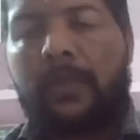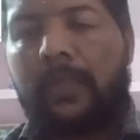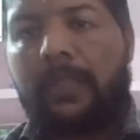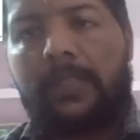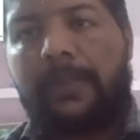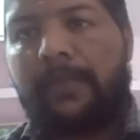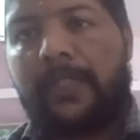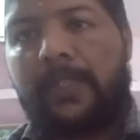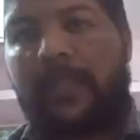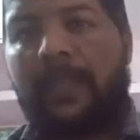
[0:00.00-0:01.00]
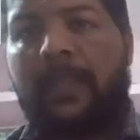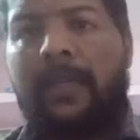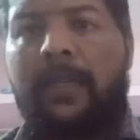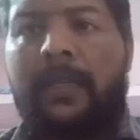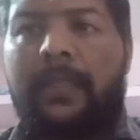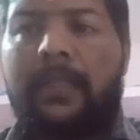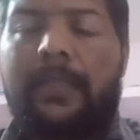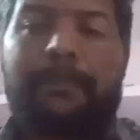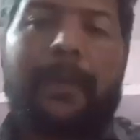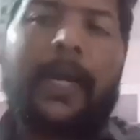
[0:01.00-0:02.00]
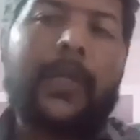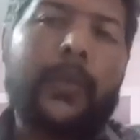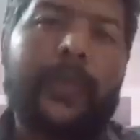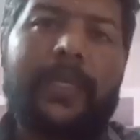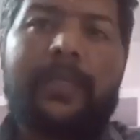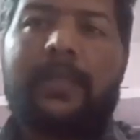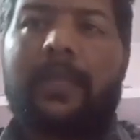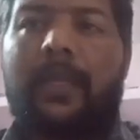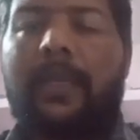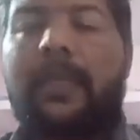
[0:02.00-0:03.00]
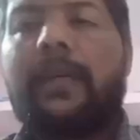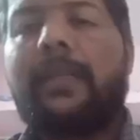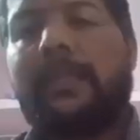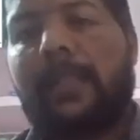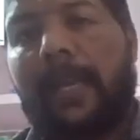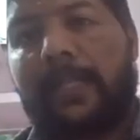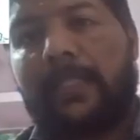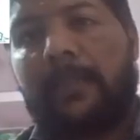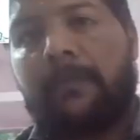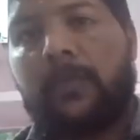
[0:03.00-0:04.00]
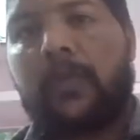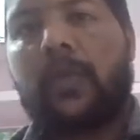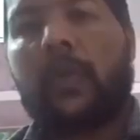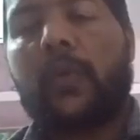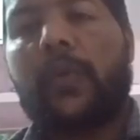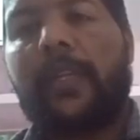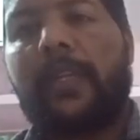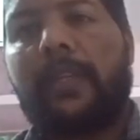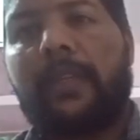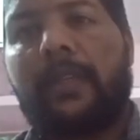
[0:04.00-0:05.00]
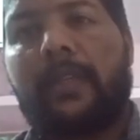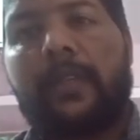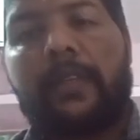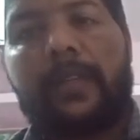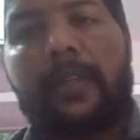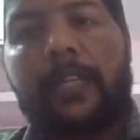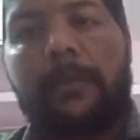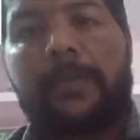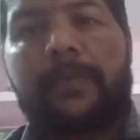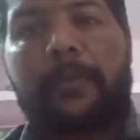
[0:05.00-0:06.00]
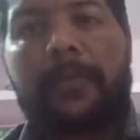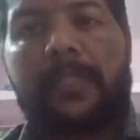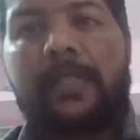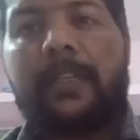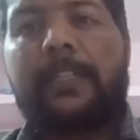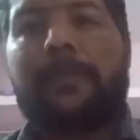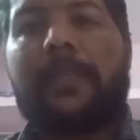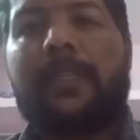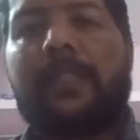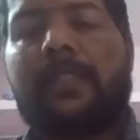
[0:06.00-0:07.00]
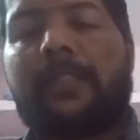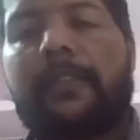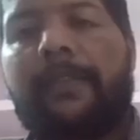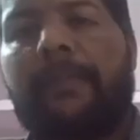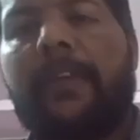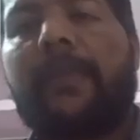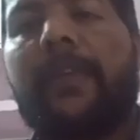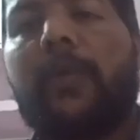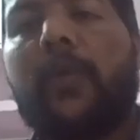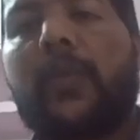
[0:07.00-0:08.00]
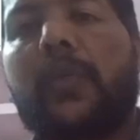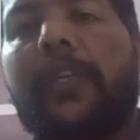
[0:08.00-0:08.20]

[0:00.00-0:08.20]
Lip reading: This is the first thing. This part two is learners in action. So not only it comes from a certain speakers, when we go to